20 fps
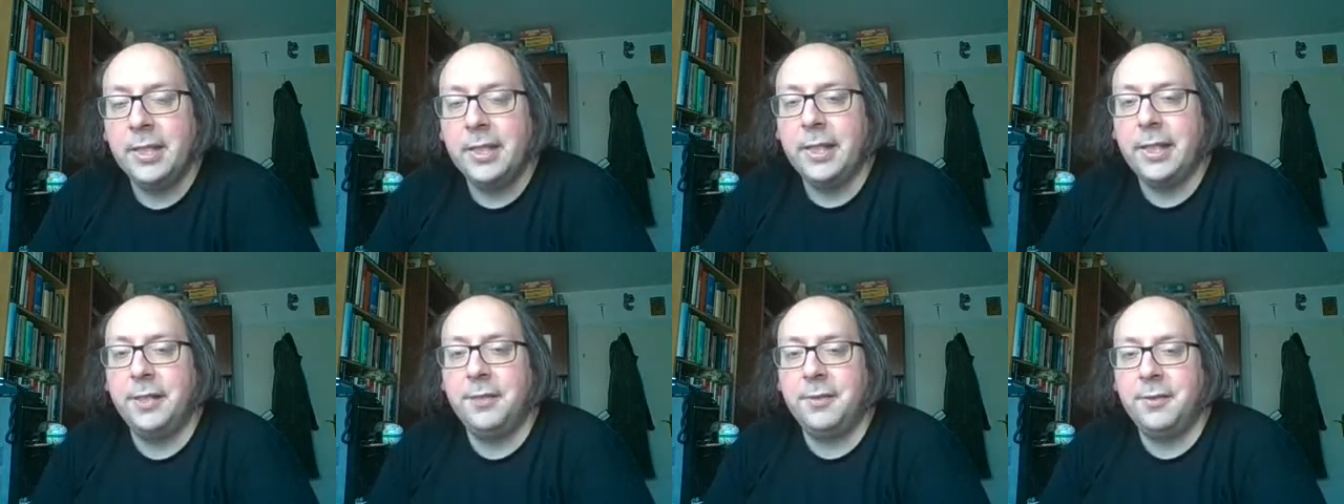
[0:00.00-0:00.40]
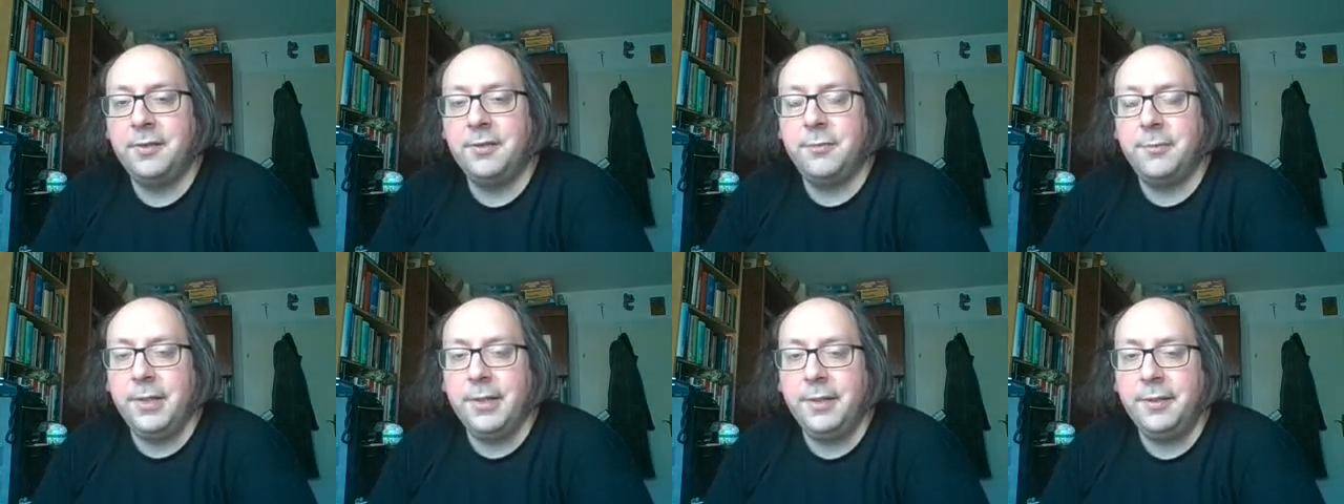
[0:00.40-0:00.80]
And
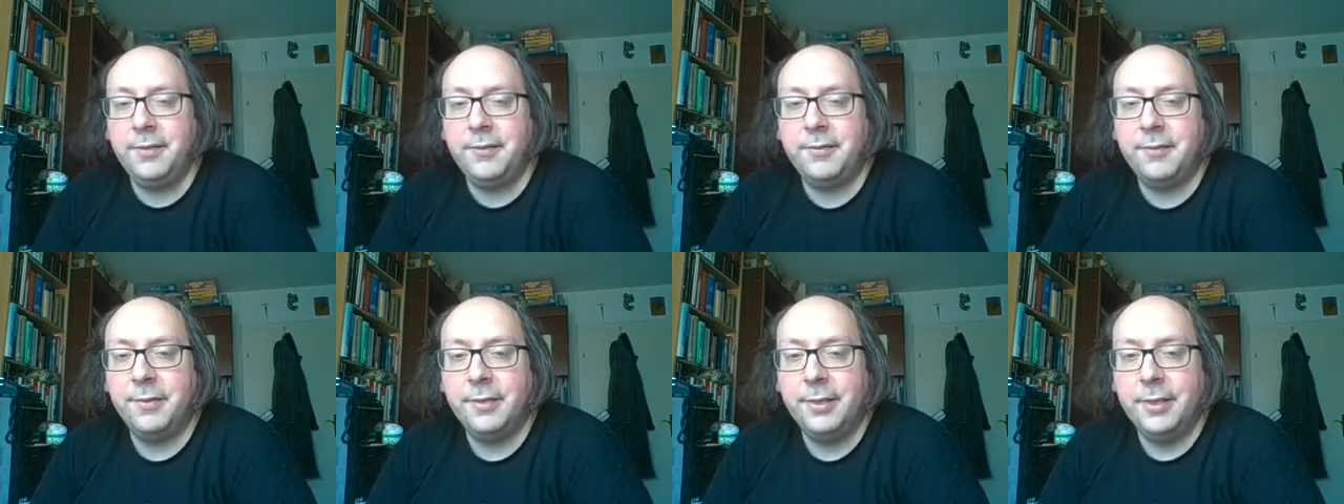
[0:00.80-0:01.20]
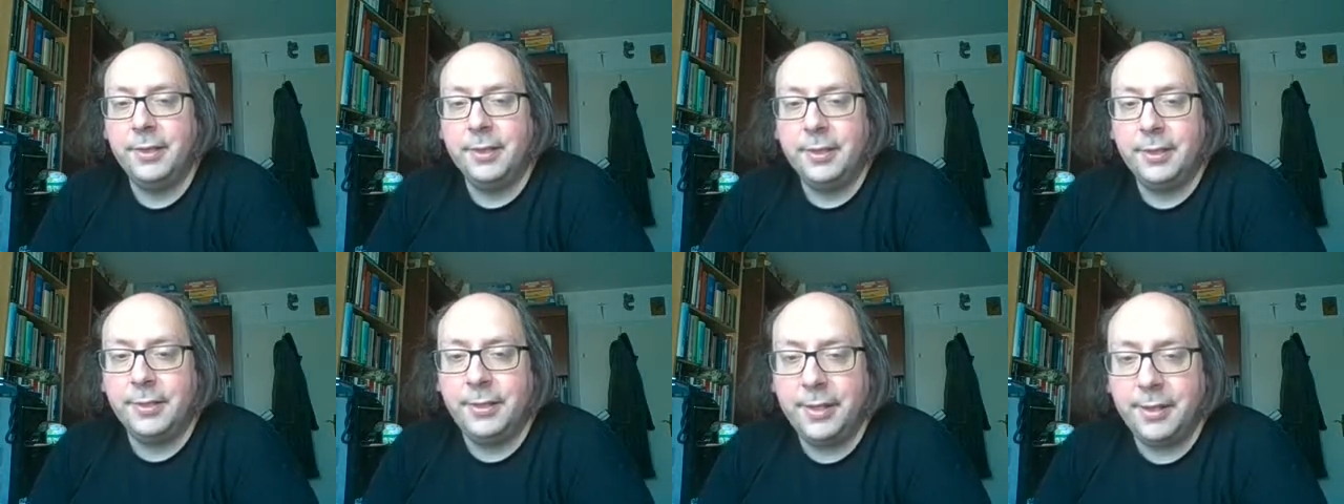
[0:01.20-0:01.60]
this means
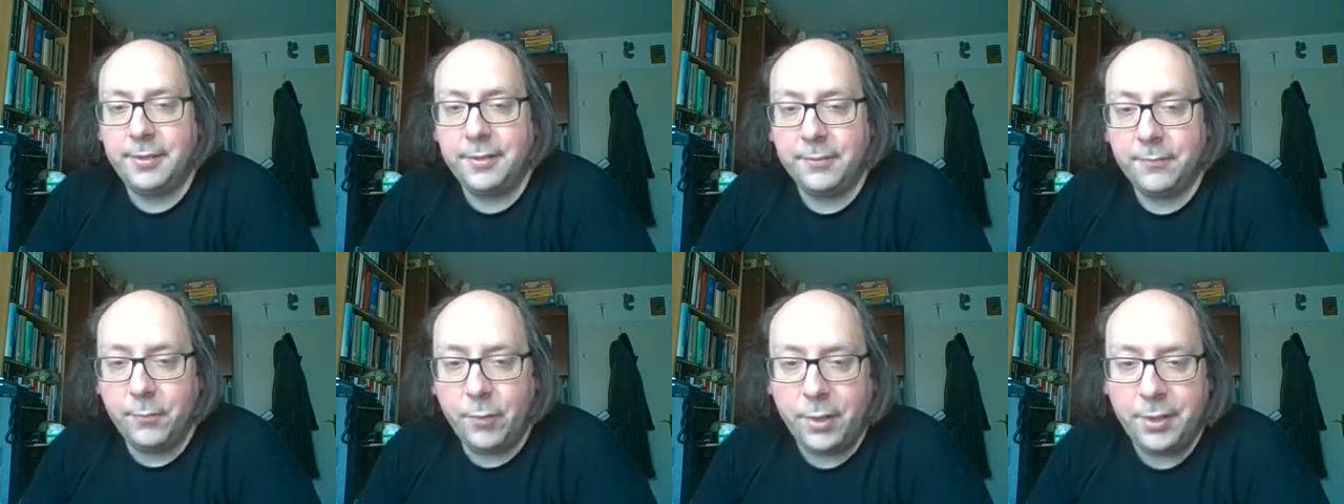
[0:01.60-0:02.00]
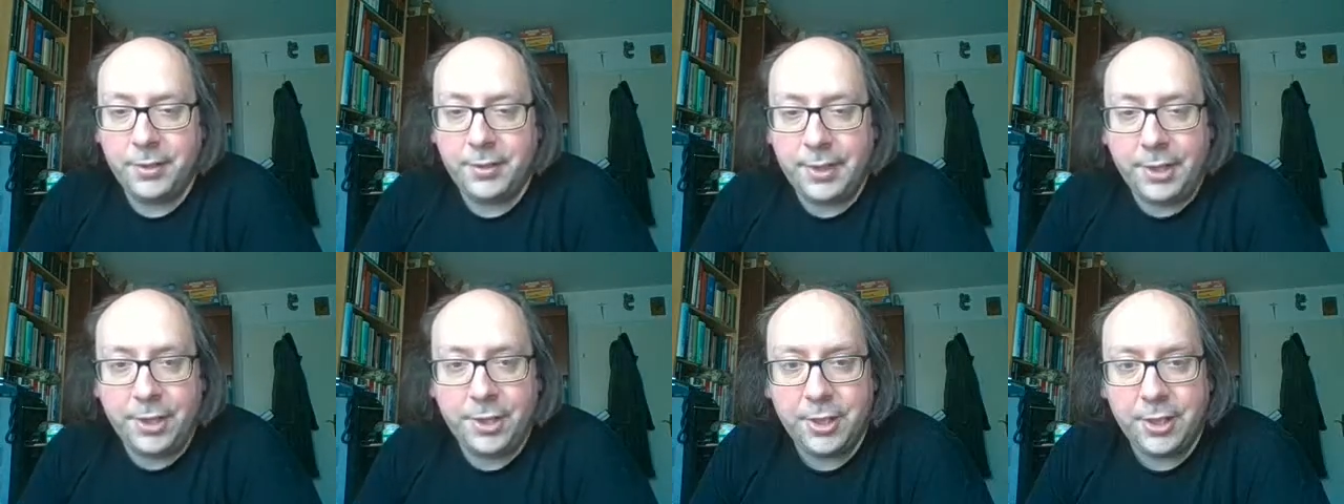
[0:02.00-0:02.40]
that one
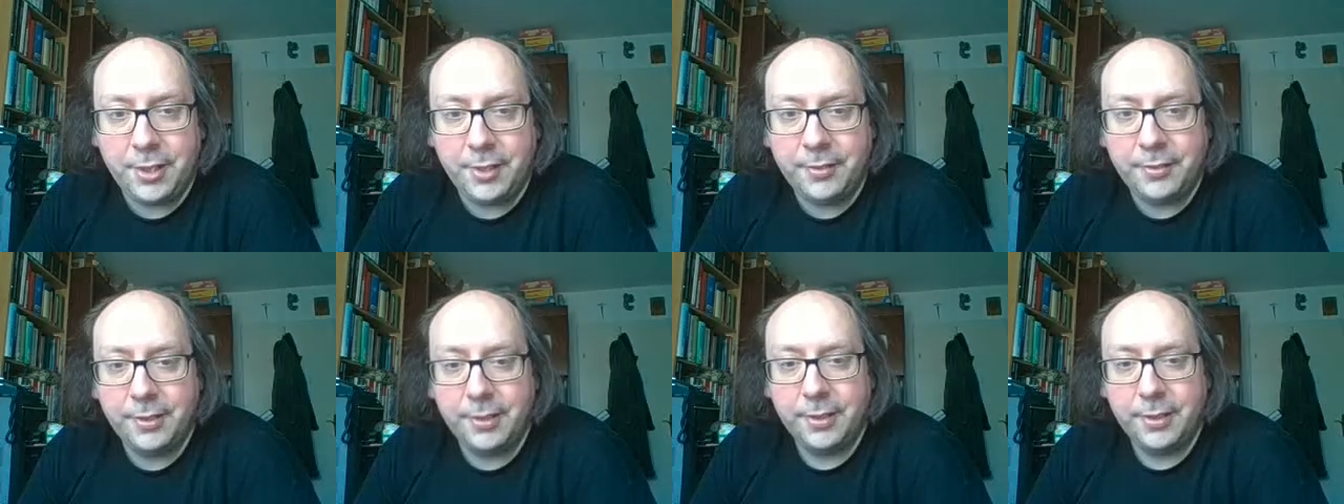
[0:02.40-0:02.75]
digit